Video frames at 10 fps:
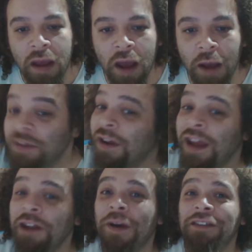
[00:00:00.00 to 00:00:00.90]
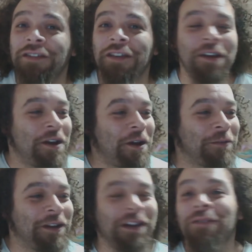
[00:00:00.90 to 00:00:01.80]
So anyways, I'm
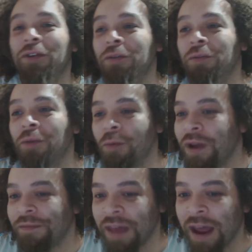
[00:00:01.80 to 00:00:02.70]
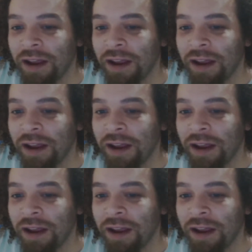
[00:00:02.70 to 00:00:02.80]
going to leave you with that.